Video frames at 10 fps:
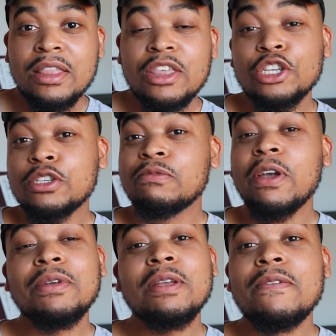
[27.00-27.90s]
this
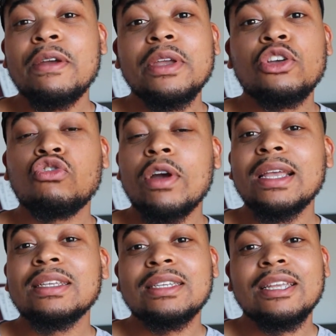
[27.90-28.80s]
very, very
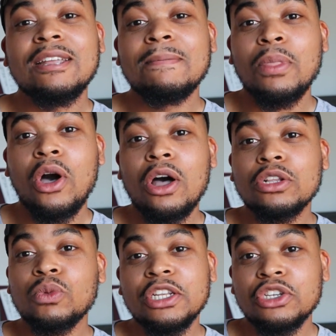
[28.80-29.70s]
crazy
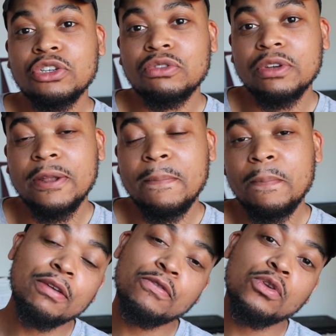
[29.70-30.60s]
arts industry.
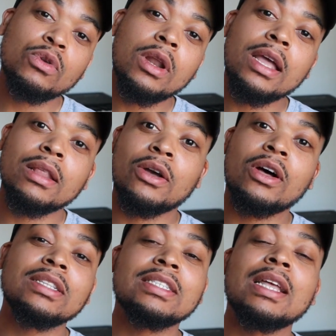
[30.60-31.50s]
If you like the
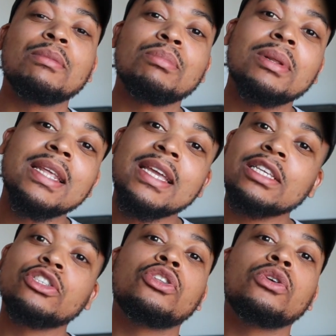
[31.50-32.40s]
content,
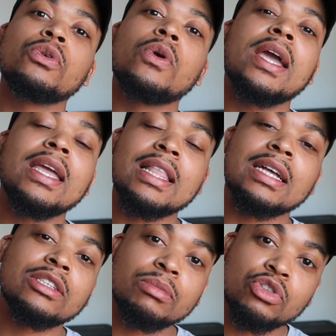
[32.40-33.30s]
please do hit
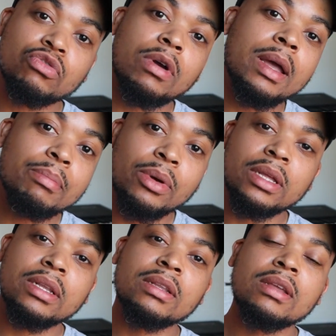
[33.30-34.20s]
that subscribe
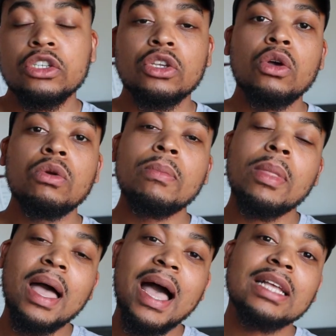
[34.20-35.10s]
button. So,
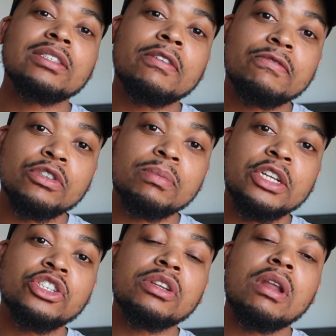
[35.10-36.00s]
as I've just
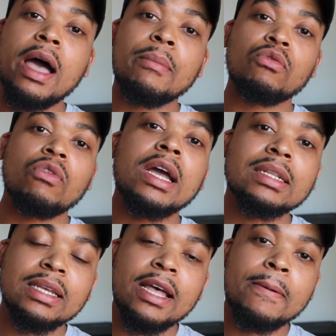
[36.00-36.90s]
mentioned, I am a
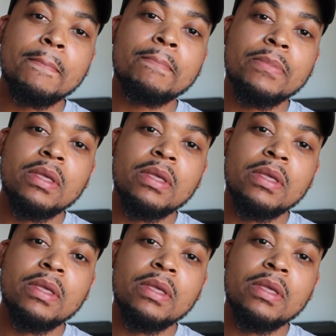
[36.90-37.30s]
writer,